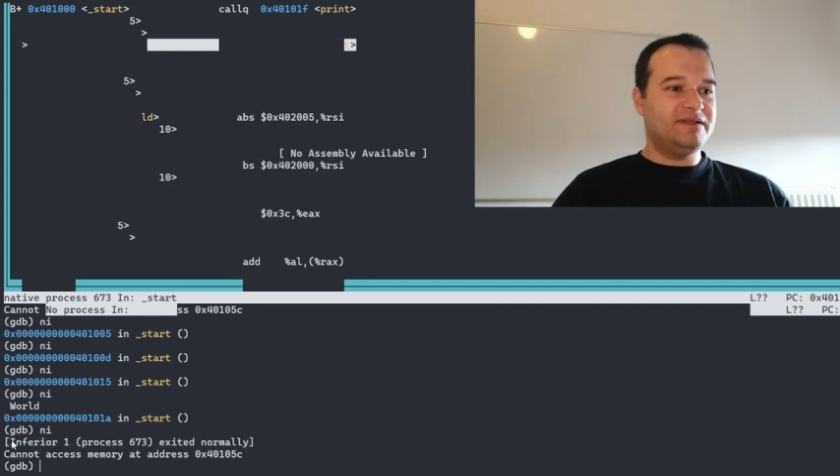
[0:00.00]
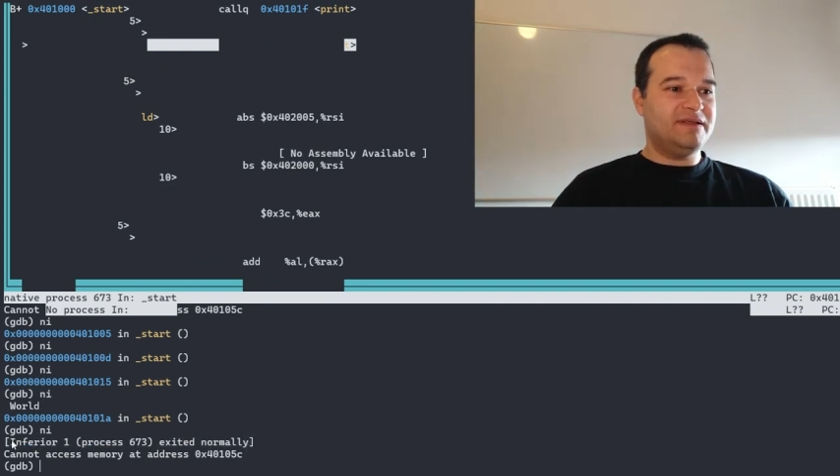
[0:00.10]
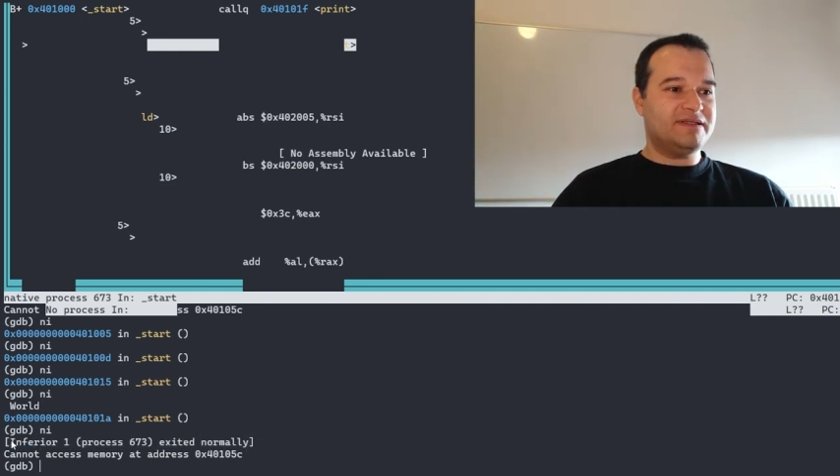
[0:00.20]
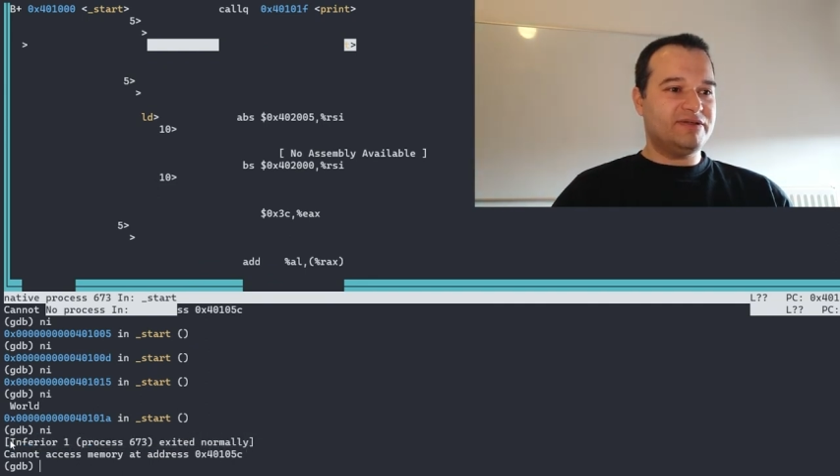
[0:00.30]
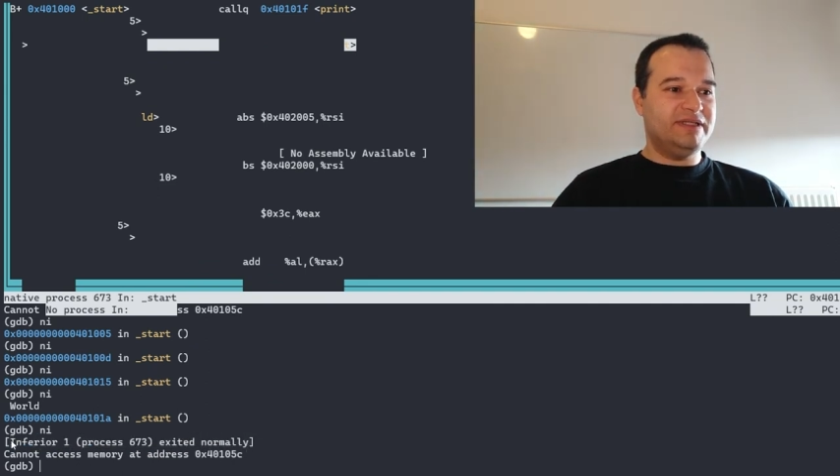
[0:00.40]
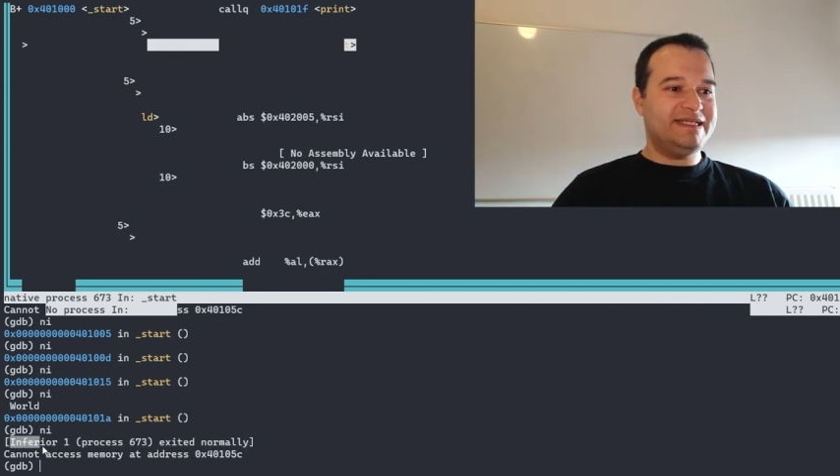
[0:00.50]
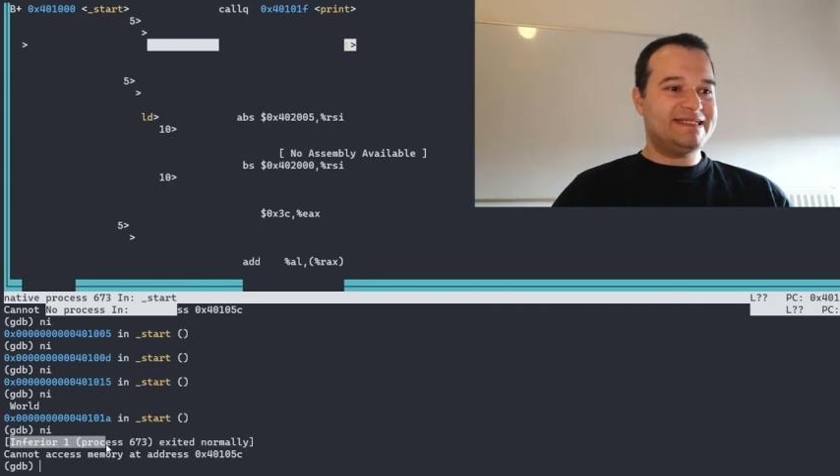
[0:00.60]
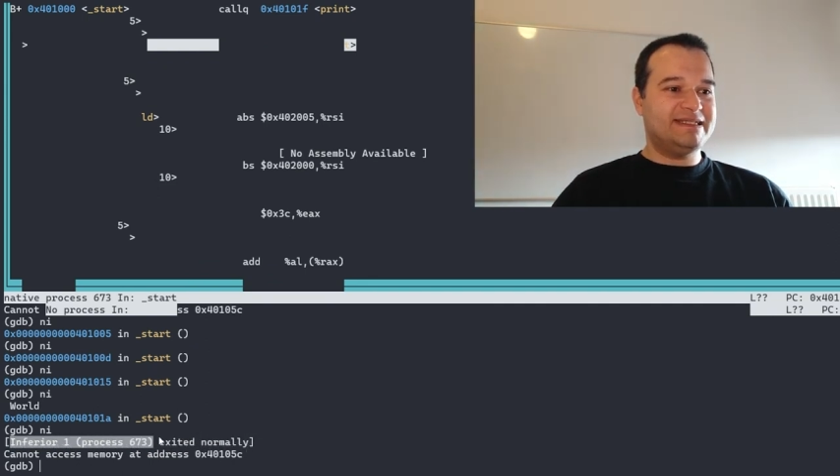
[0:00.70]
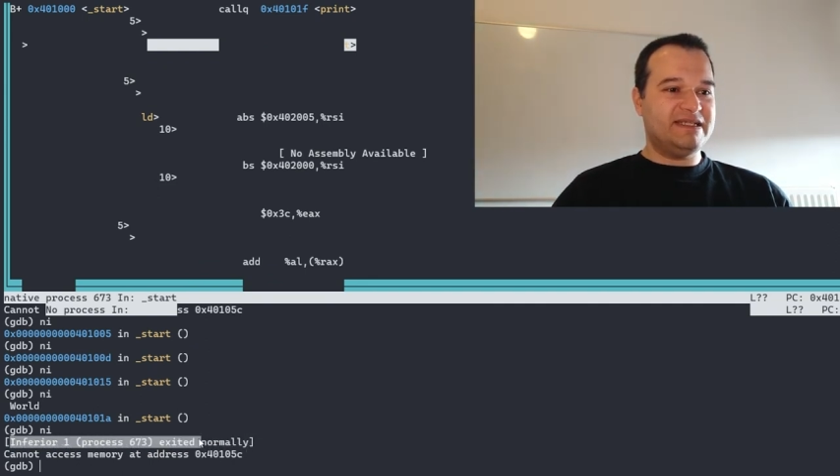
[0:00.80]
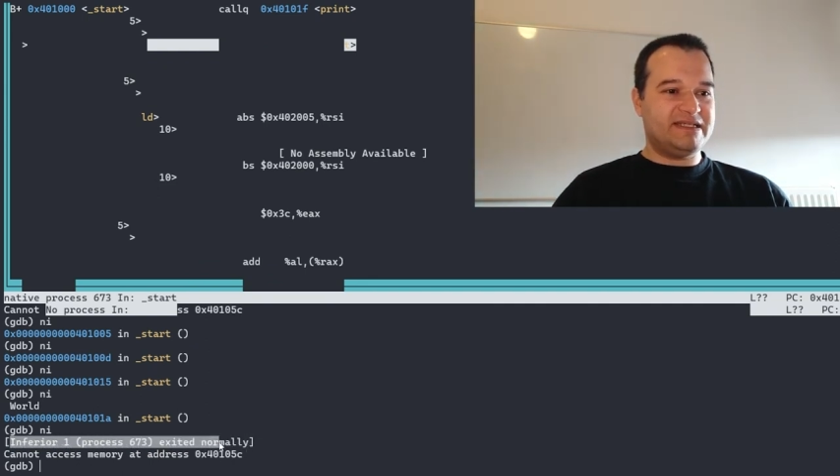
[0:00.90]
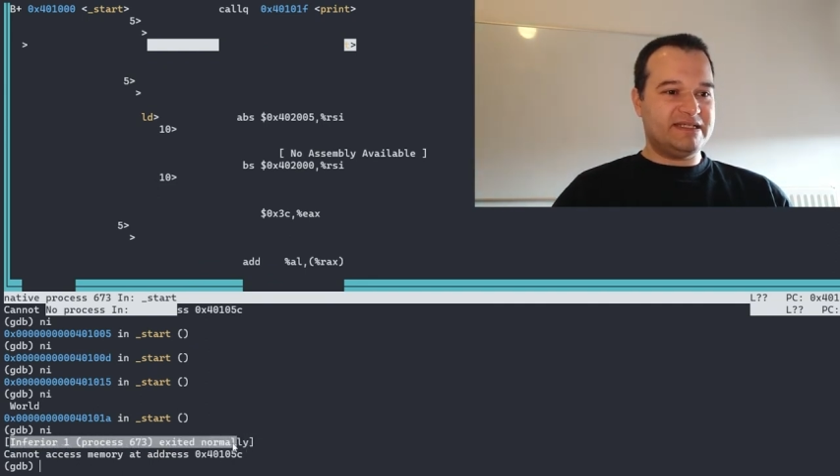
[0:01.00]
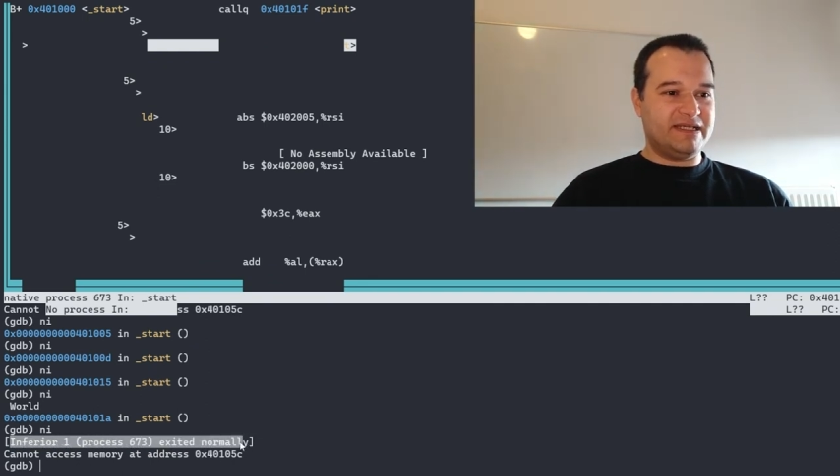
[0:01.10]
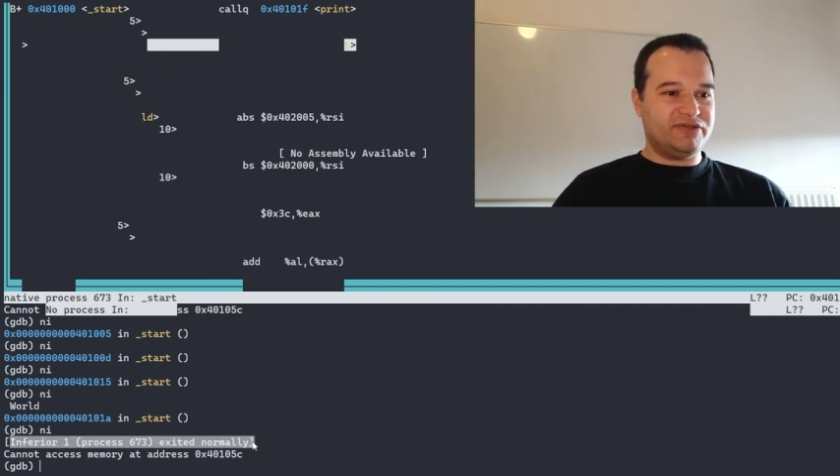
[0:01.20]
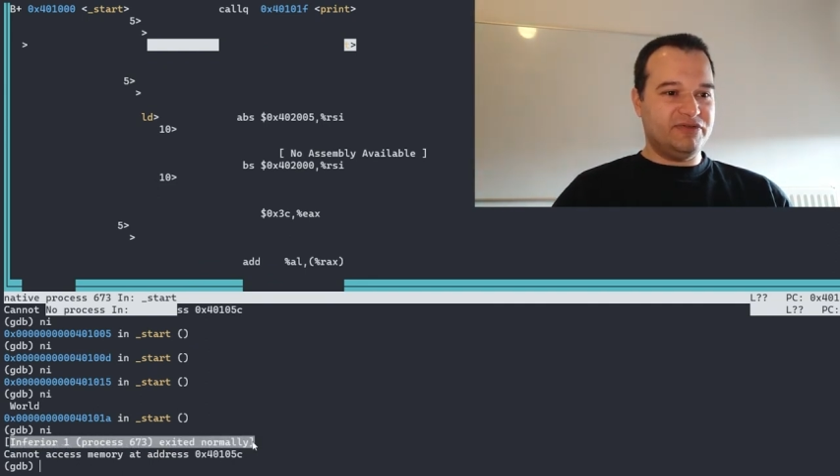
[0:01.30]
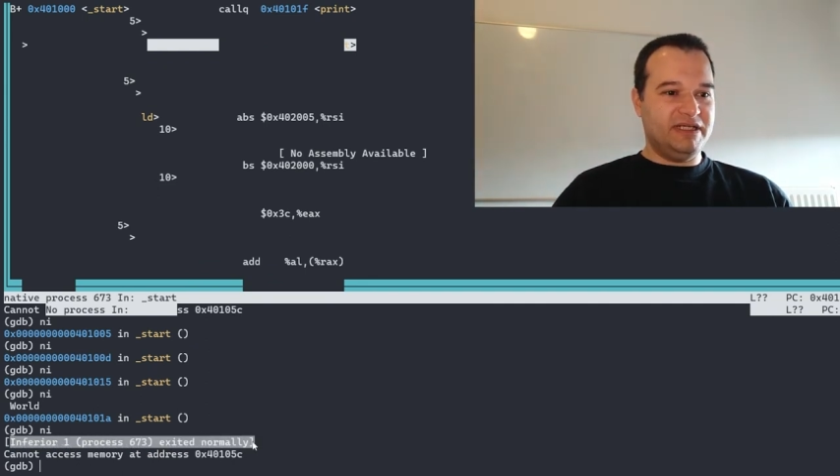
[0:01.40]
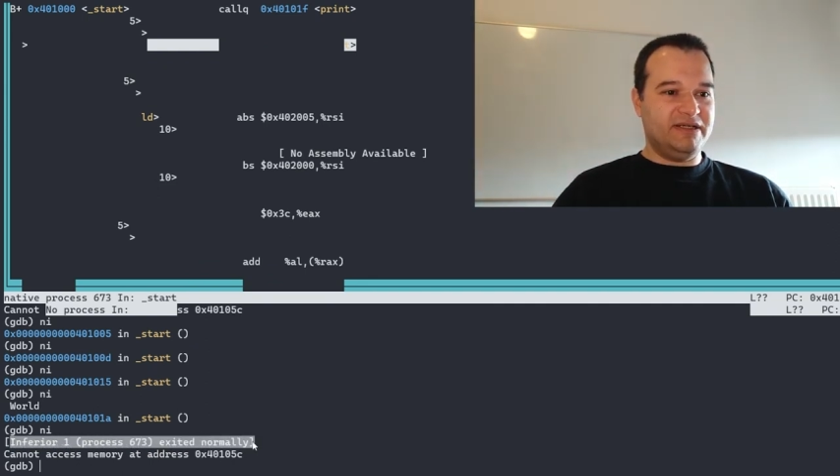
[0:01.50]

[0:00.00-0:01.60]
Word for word: So this this is actually